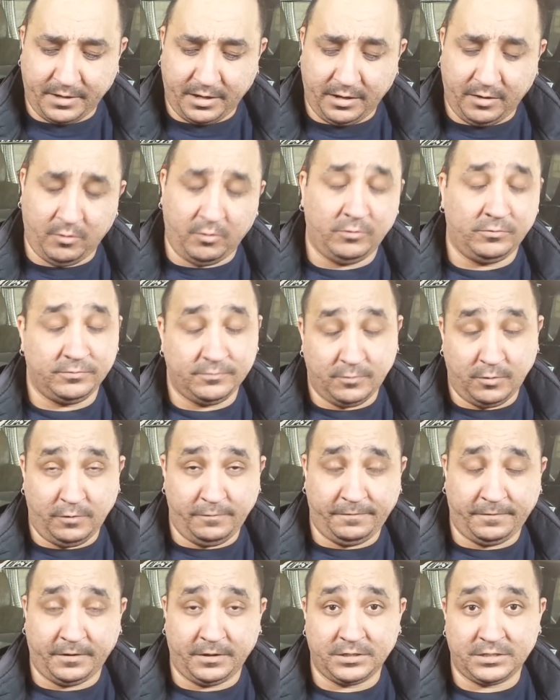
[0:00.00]
well,
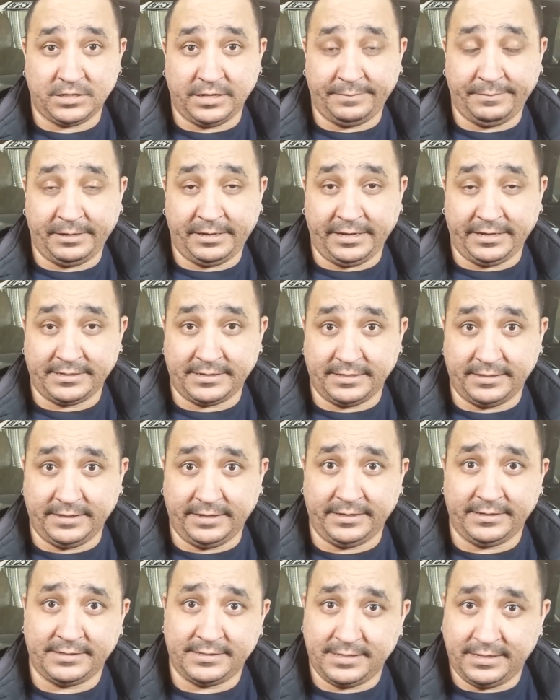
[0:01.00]
first let me get to
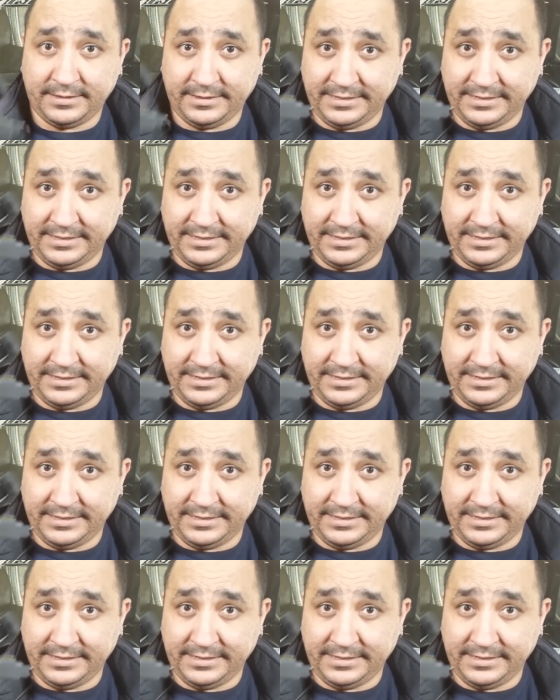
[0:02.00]
this.